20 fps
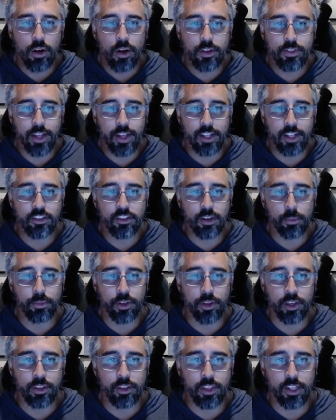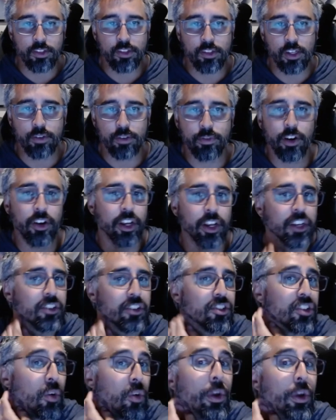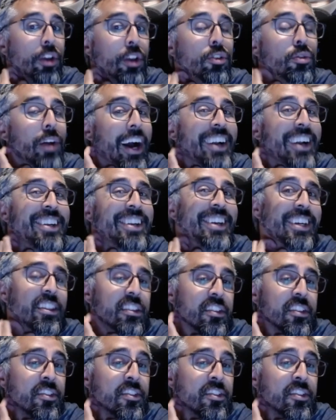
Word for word: that's something that's uh, very interesting. We do not get the